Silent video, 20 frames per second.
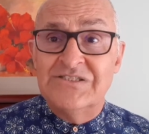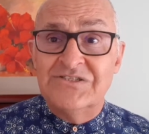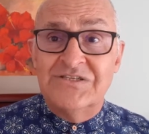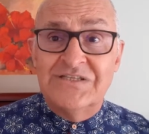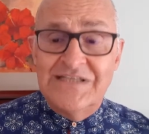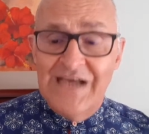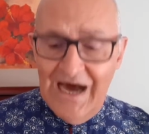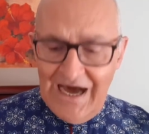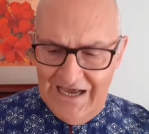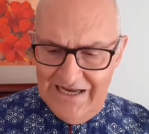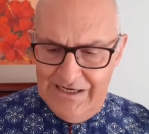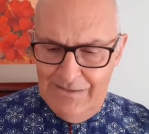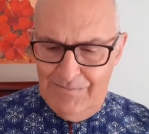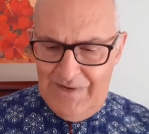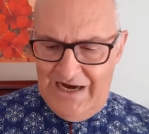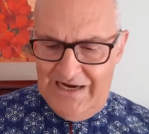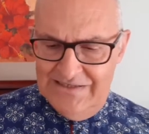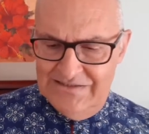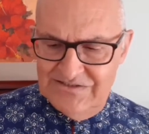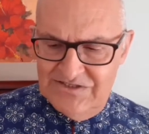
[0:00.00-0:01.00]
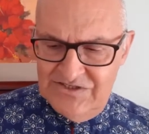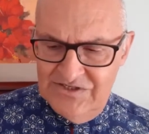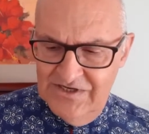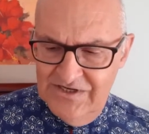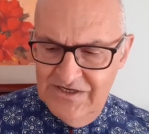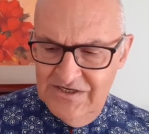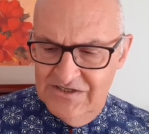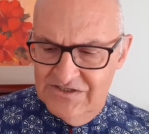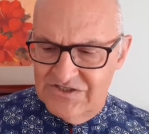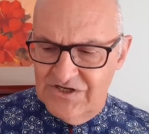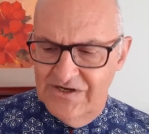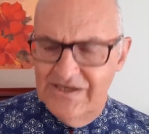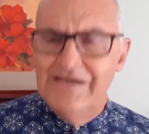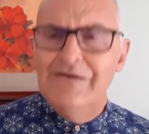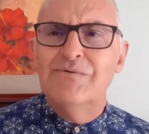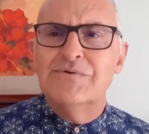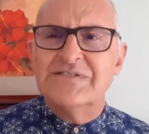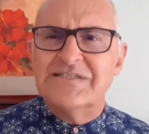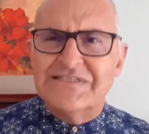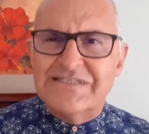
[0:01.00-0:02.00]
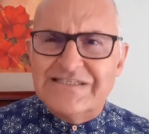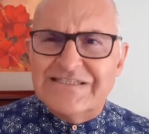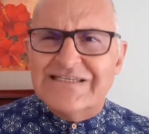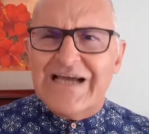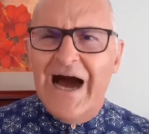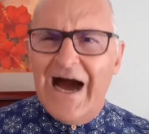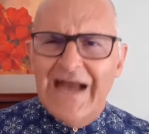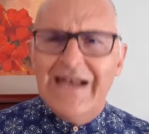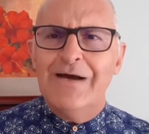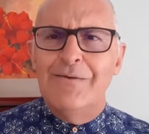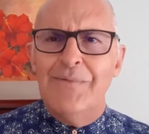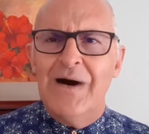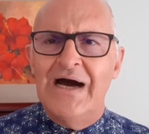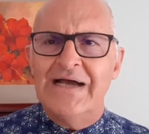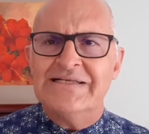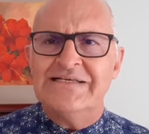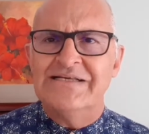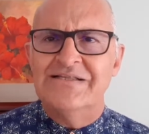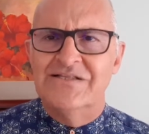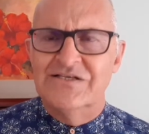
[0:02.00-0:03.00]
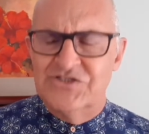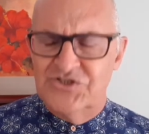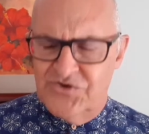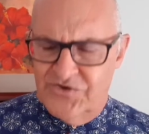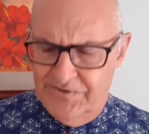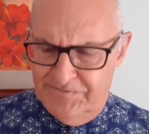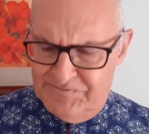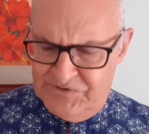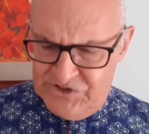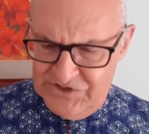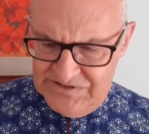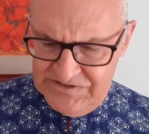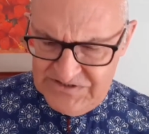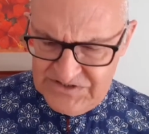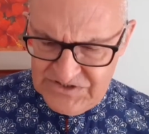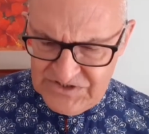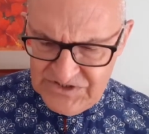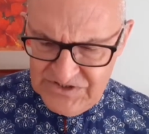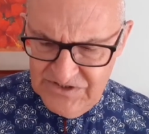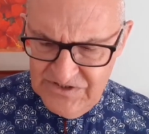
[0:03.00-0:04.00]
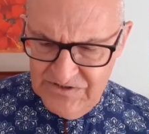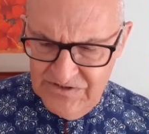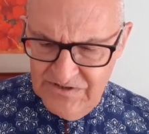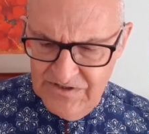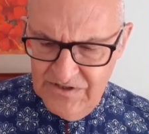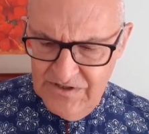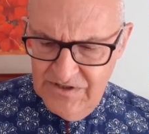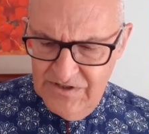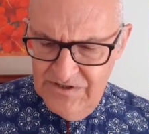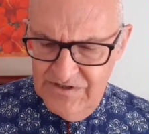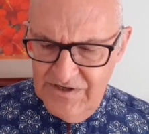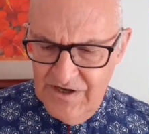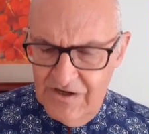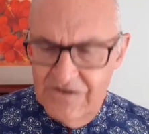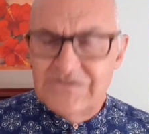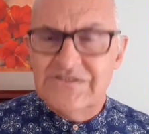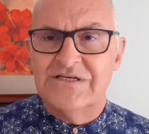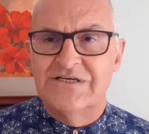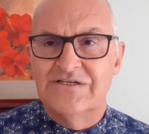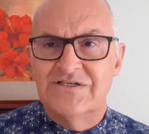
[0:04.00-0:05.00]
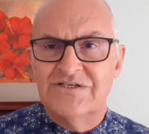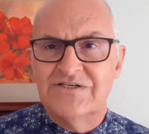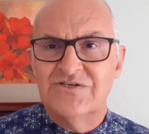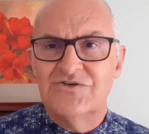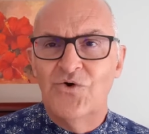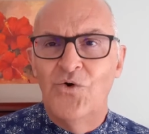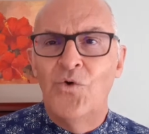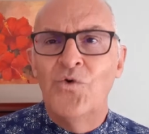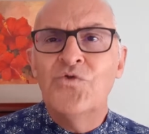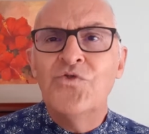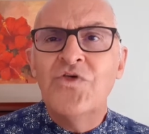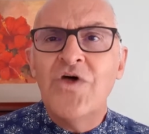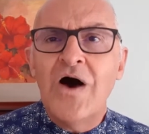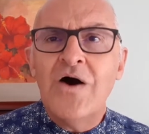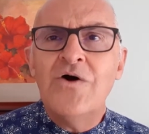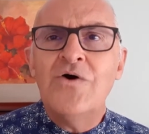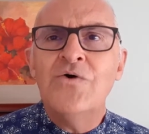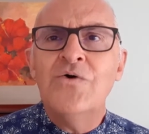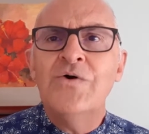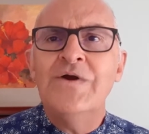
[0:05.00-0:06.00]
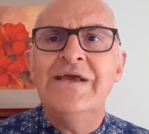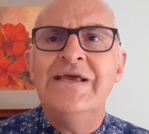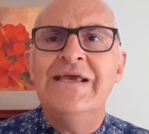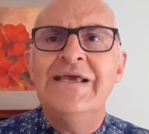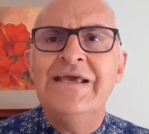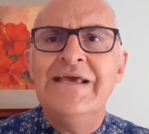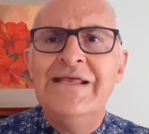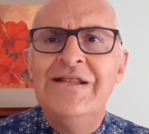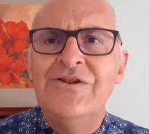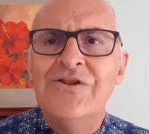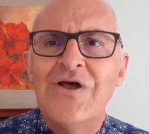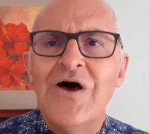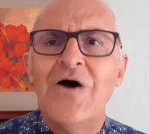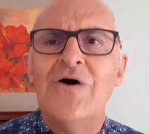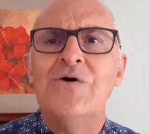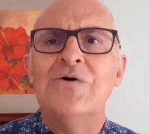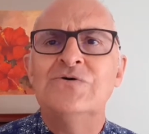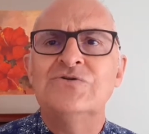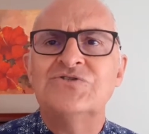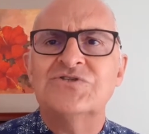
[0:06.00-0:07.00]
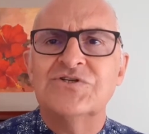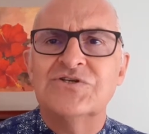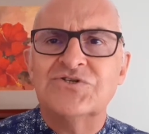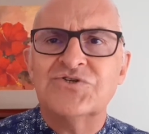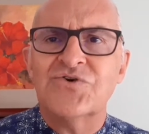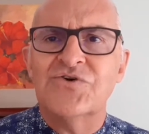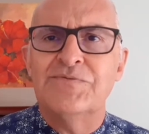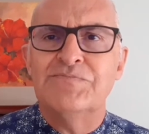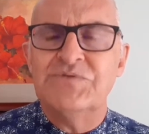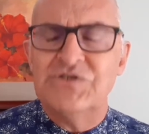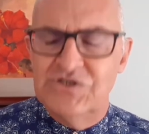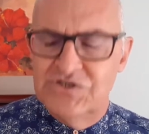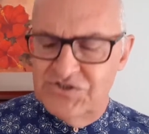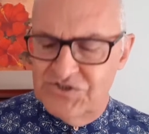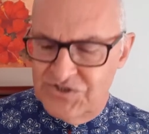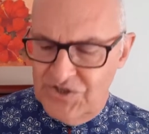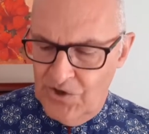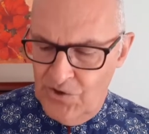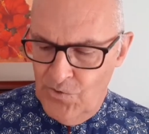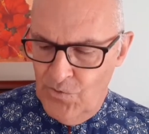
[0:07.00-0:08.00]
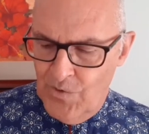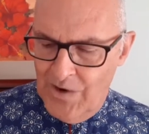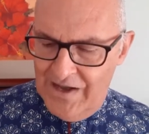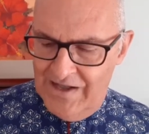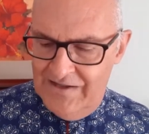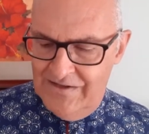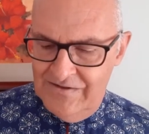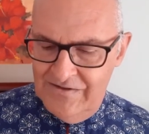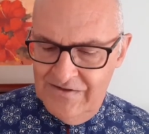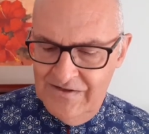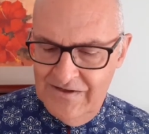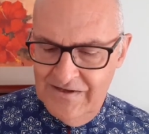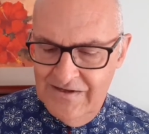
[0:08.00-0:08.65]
dynamite. So he was dynamite in the scriptures. Notice, although he knows the scripture so well,